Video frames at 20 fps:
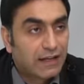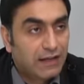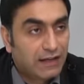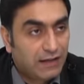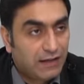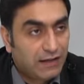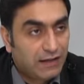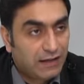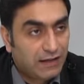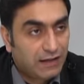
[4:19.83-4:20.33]

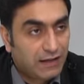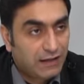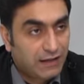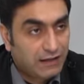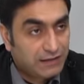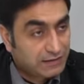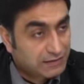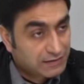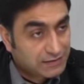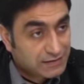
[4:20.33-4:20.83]

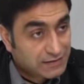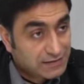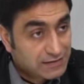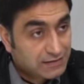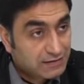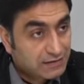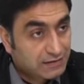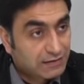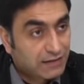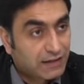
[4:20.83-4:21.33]
an
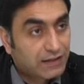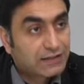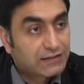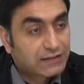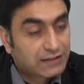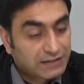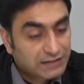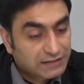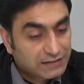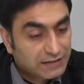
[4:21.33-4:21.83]
exister
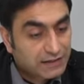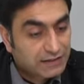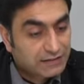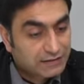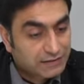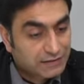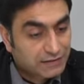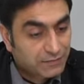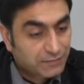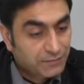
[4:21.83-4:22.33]
and
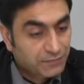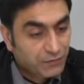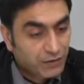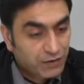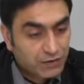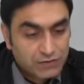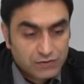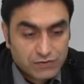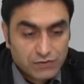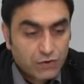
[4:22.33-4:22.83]
creator.
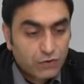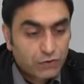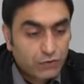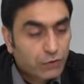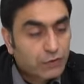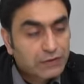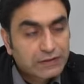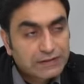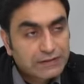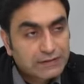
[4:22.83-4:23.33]
So
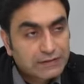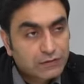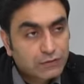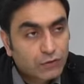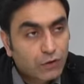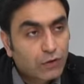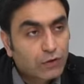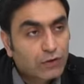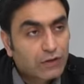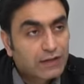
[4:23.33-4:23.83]
no need to
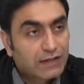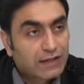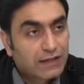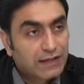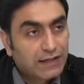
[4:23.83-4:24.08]
talk